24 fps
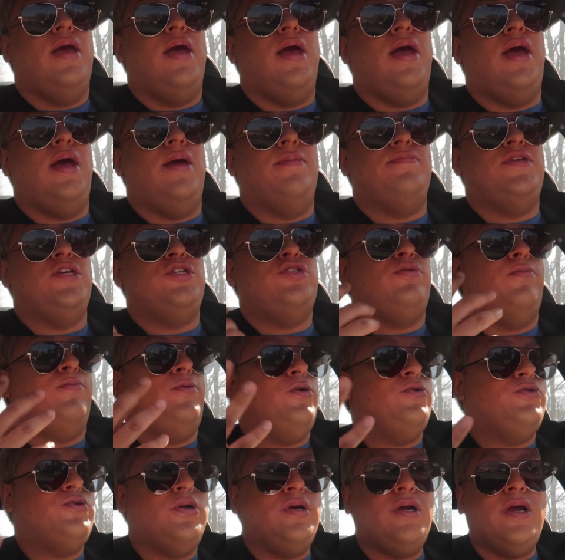um,
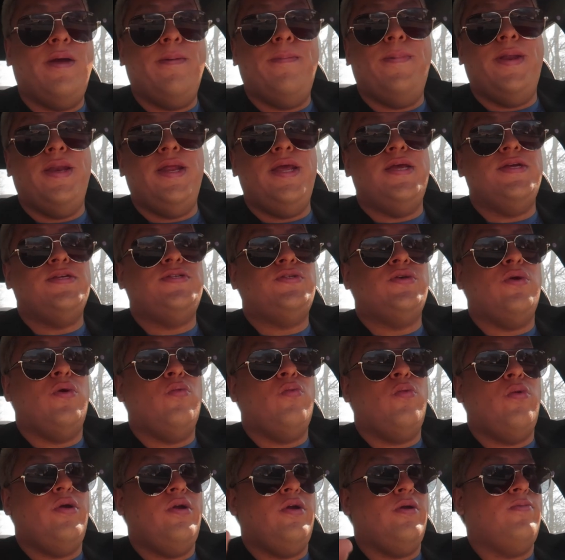distribution company. So
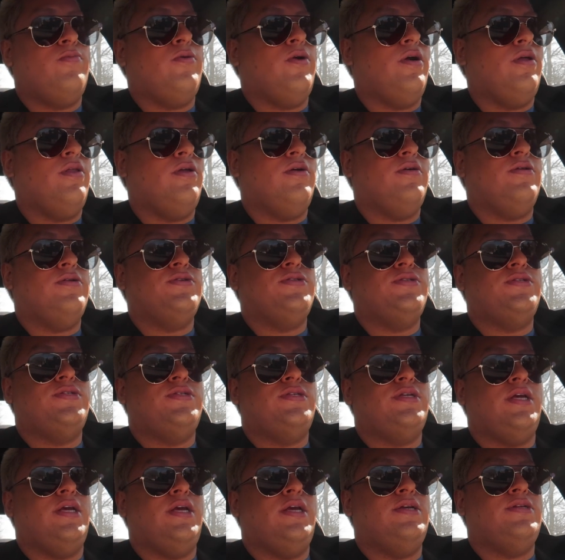Warner
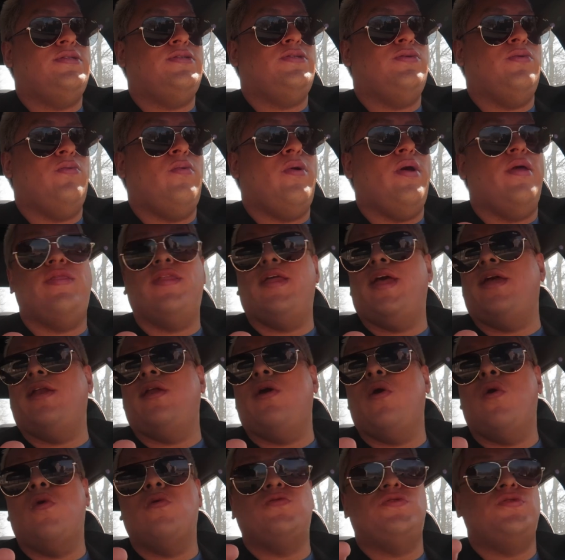Brothers is the one that
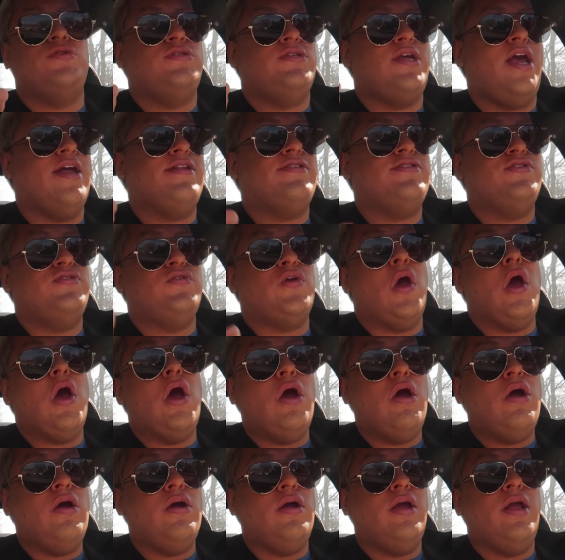owns that
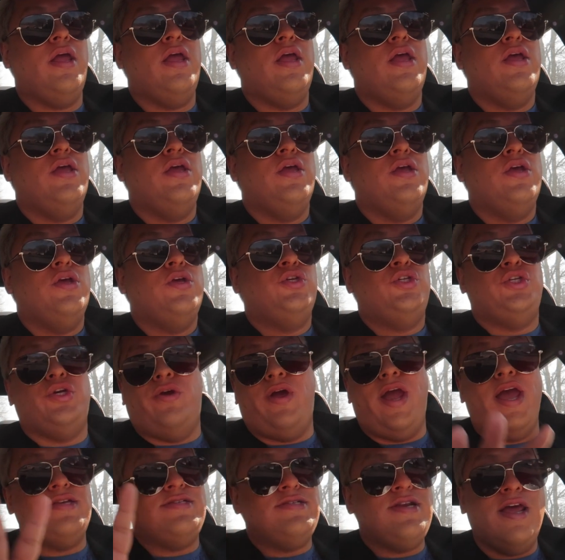song. Cher
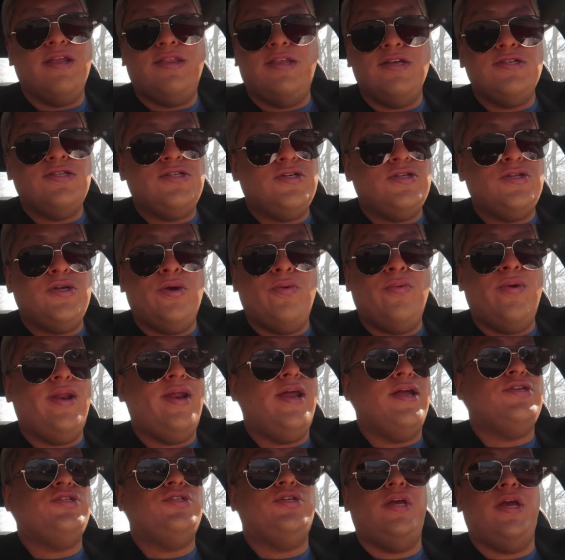has nothing to do with
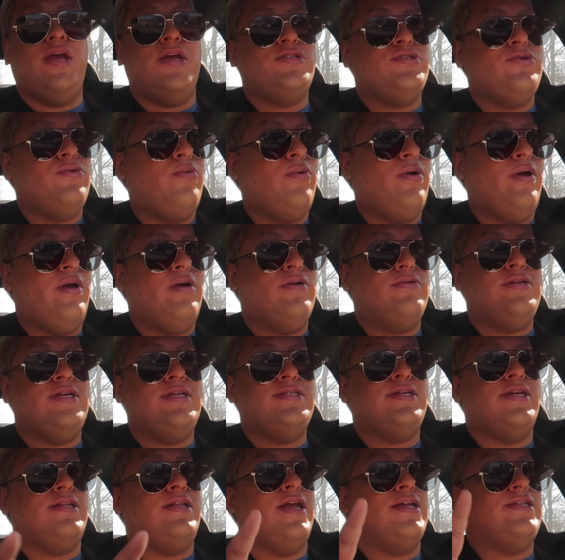it. She gets her
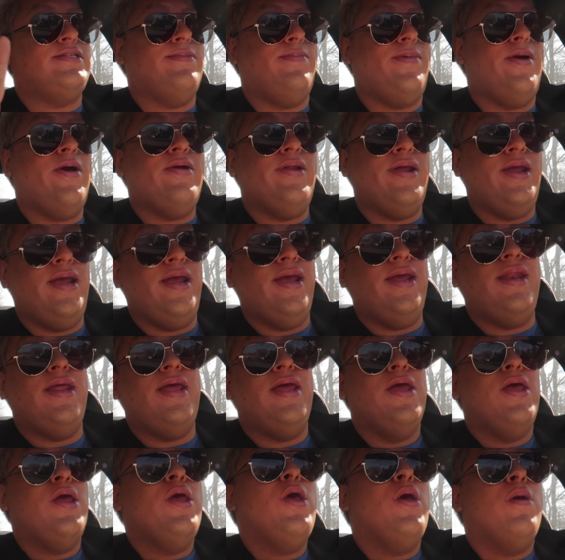royalties and that's about it.
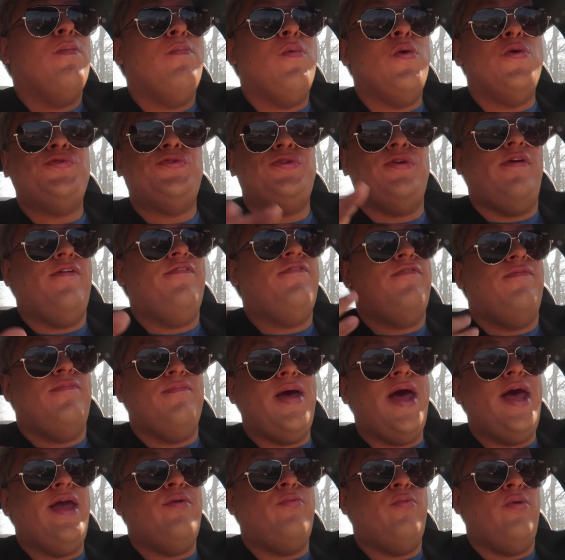Most of
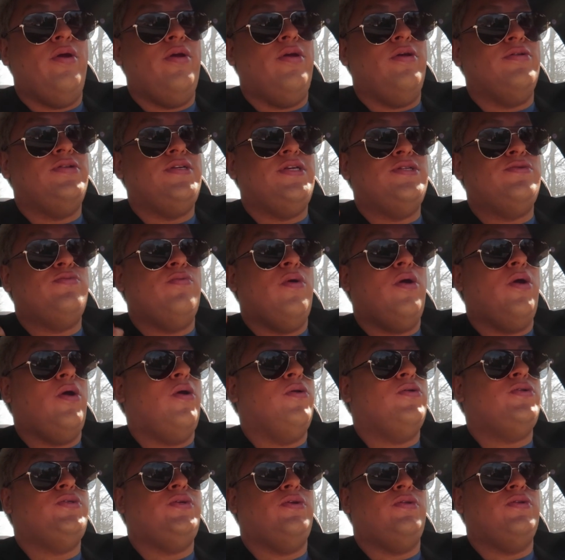my royalties will
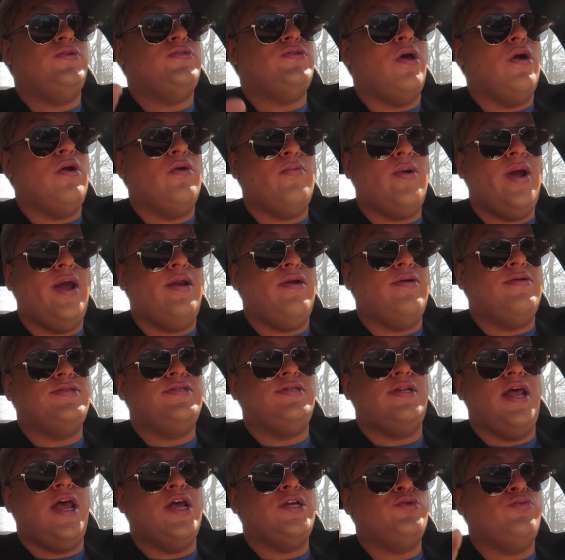go to the songwriter
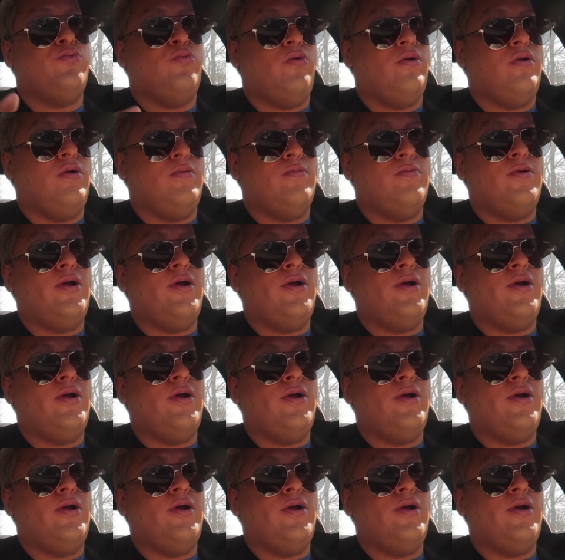slash Warner